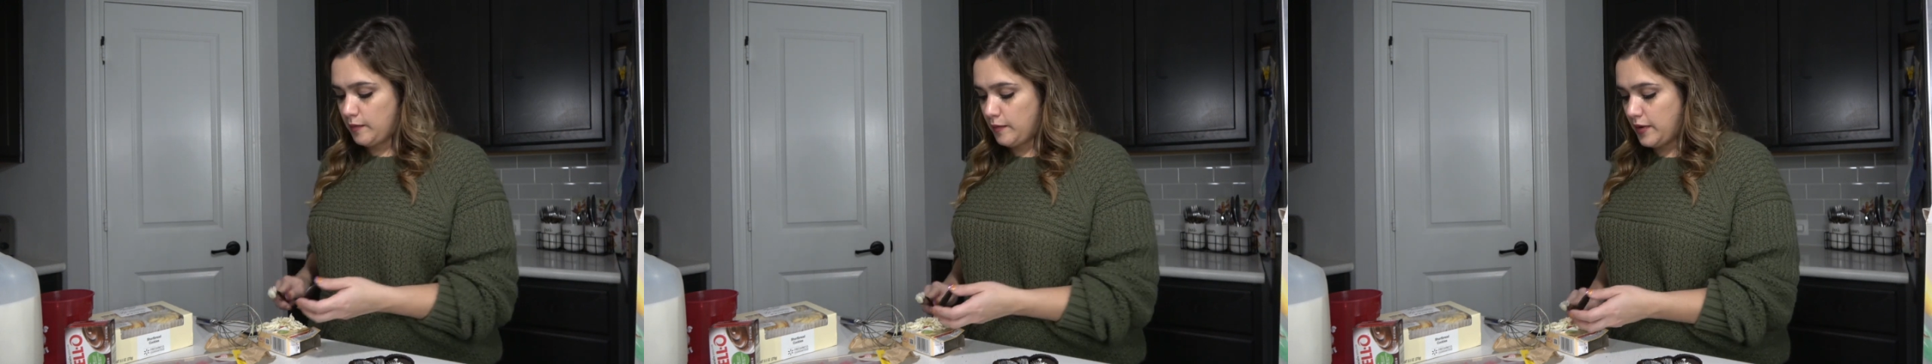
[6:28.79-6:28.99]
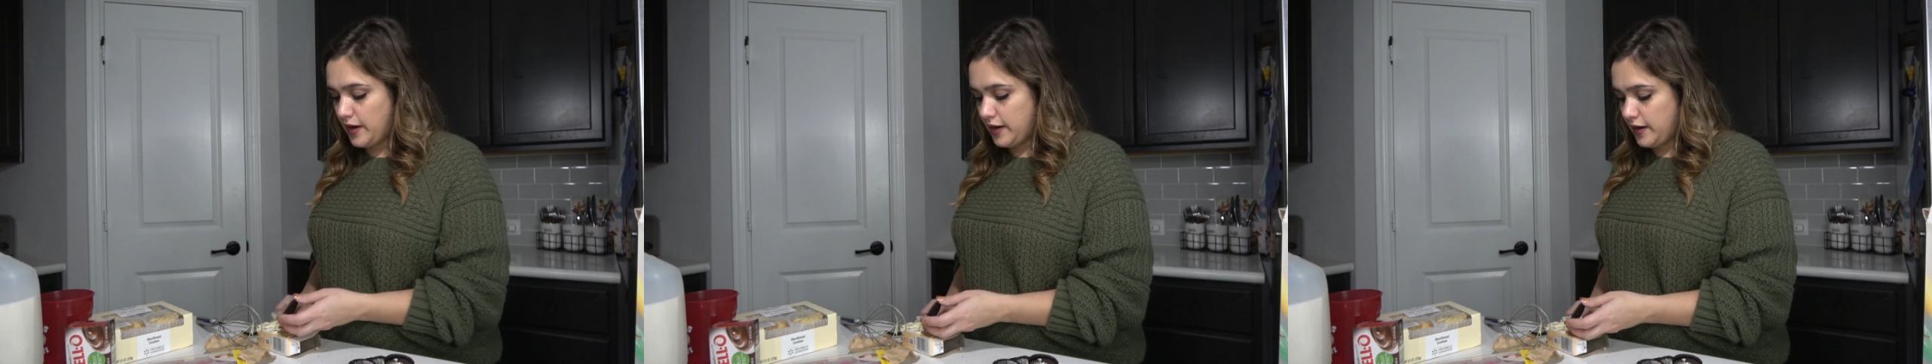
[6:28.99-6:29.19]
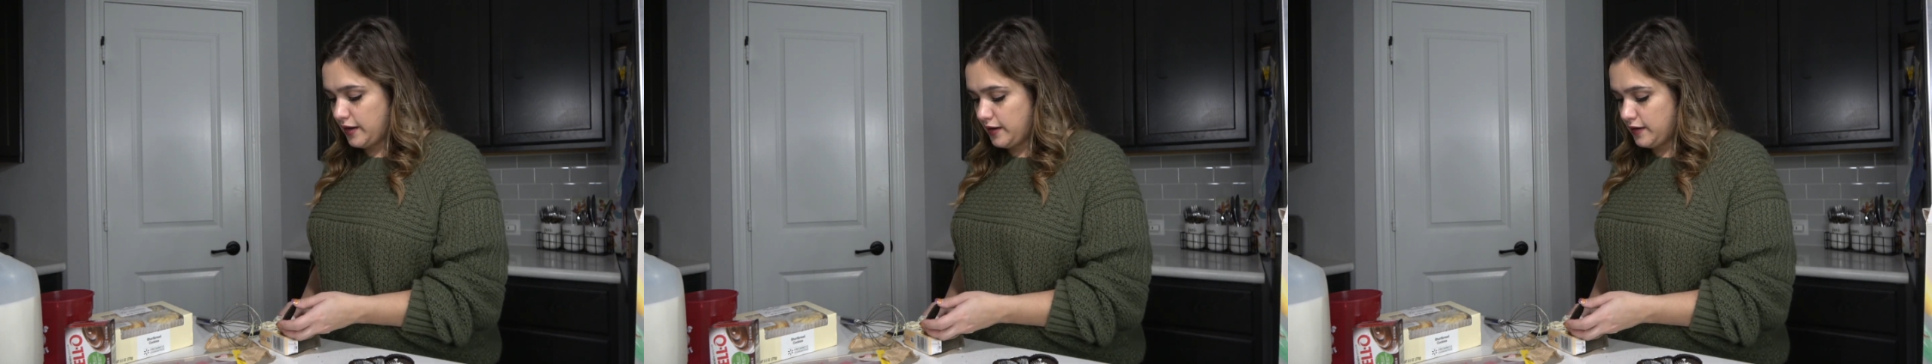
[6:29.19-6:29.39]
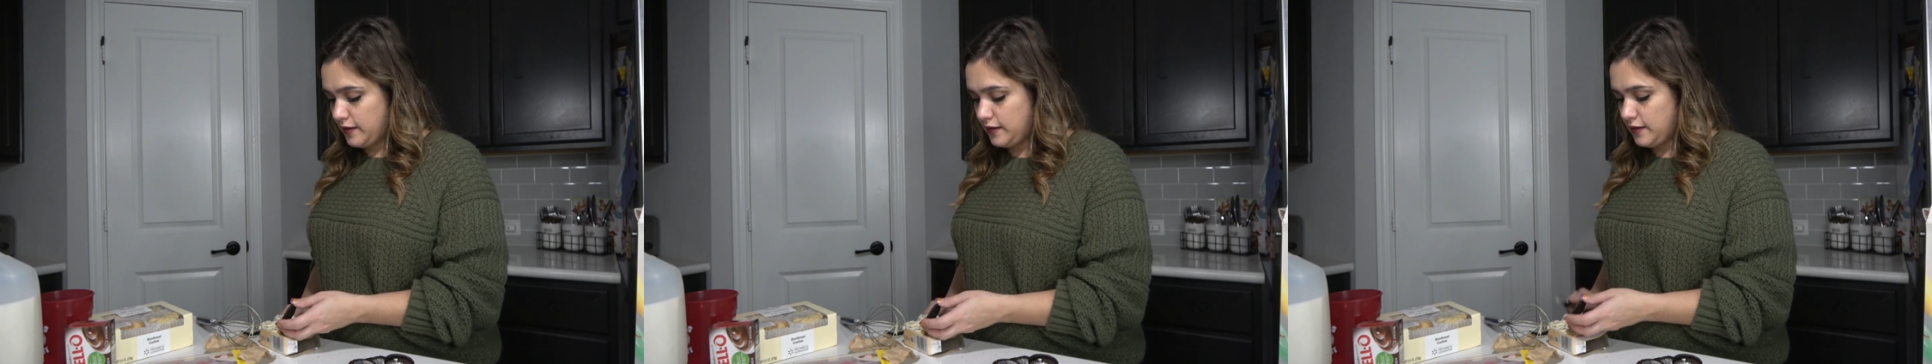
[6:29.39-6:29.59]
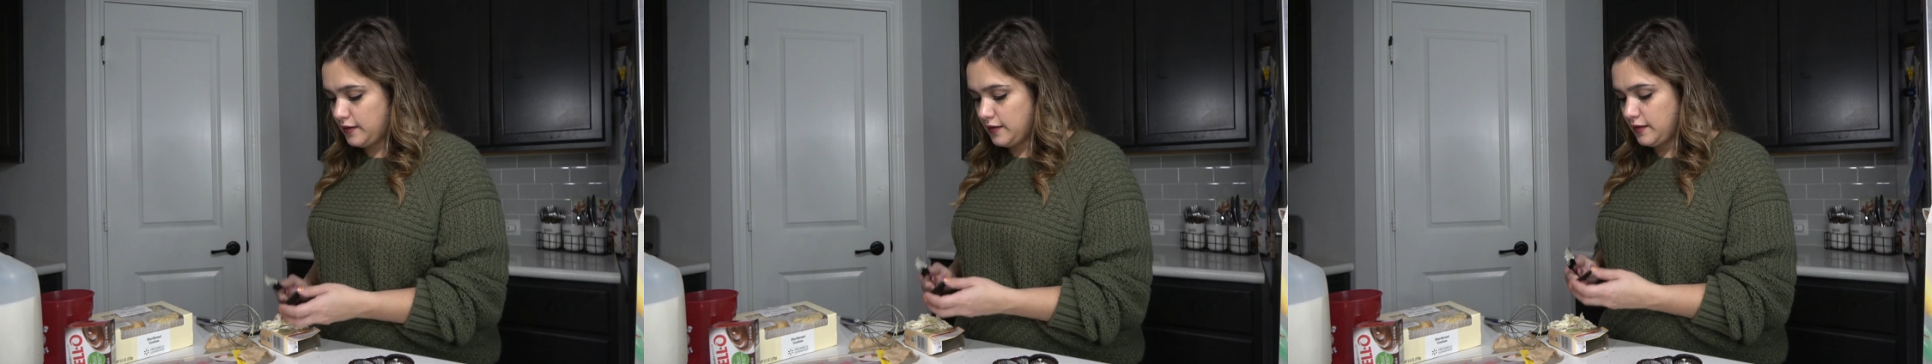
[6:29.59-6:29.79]
But
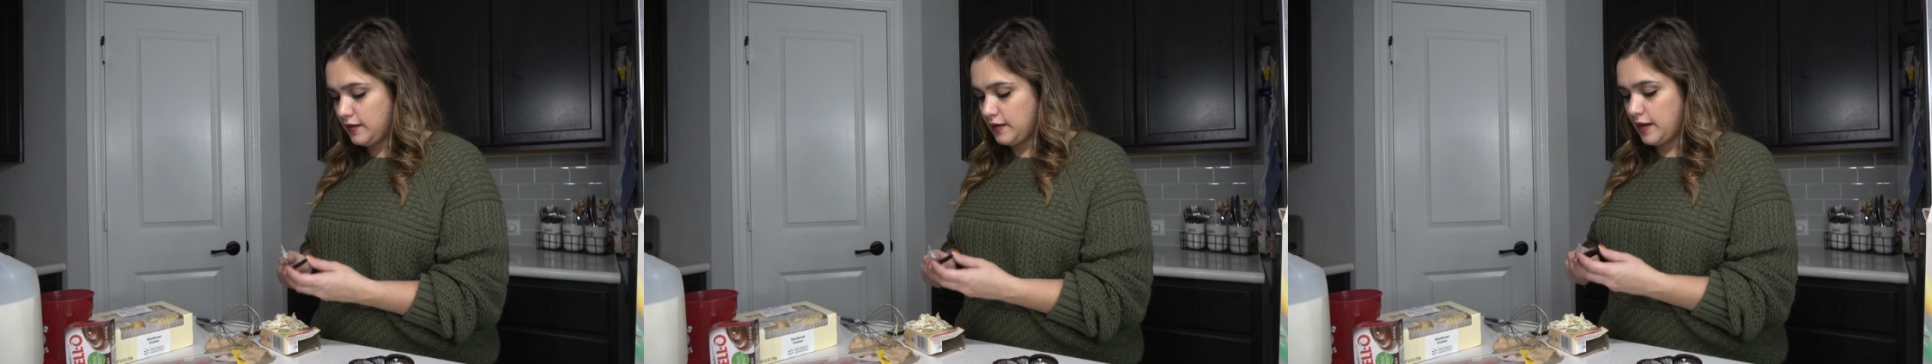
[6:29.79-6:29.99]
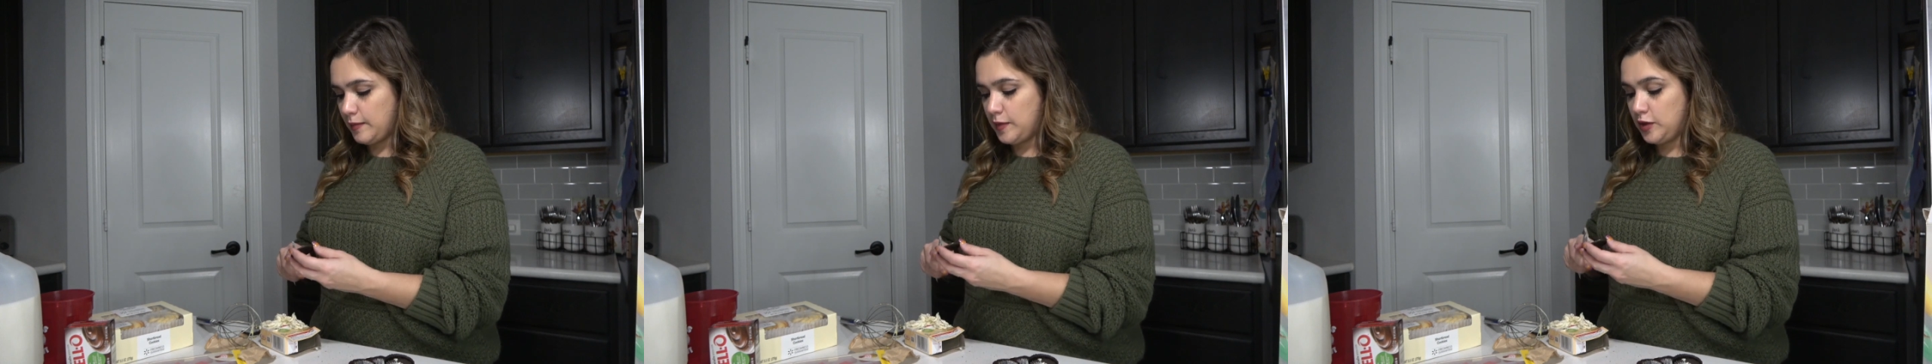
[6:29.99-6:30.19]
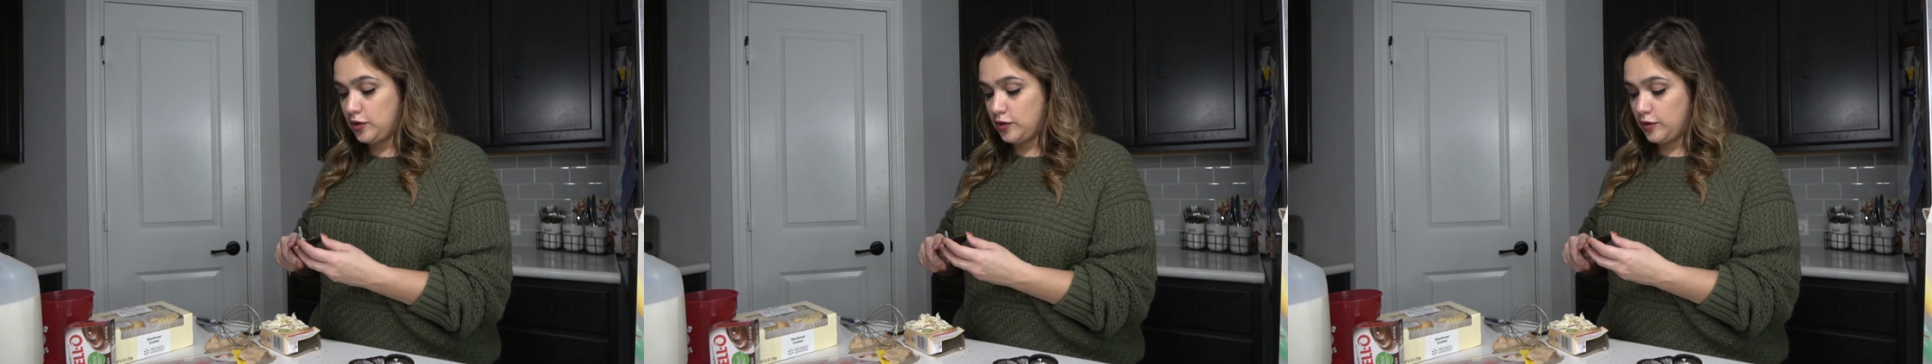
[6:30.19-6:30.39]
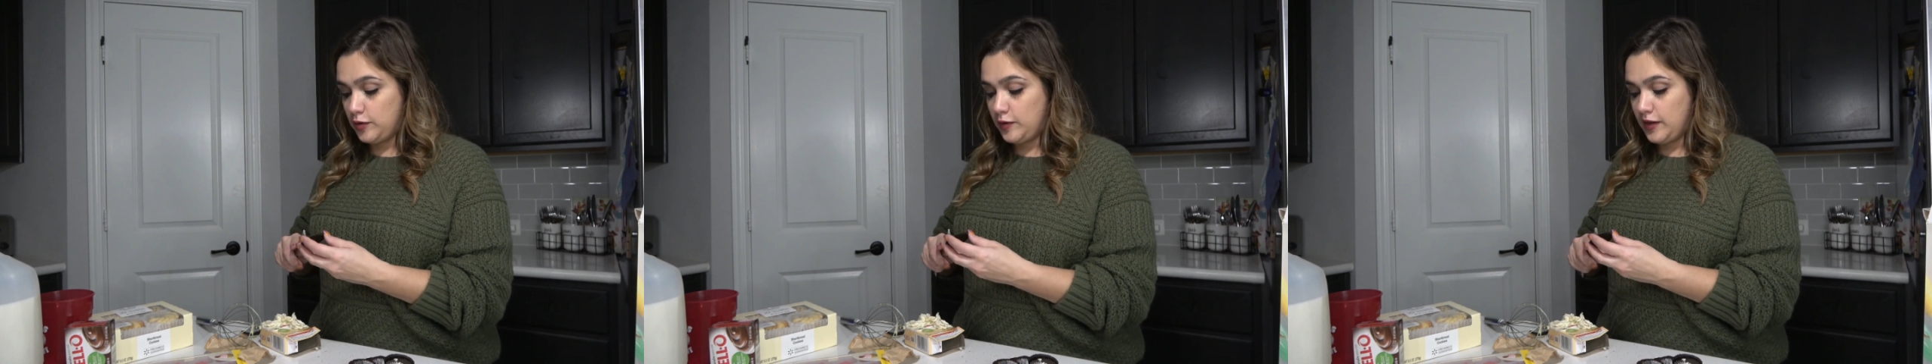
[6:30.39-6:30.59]
I'm gonna show you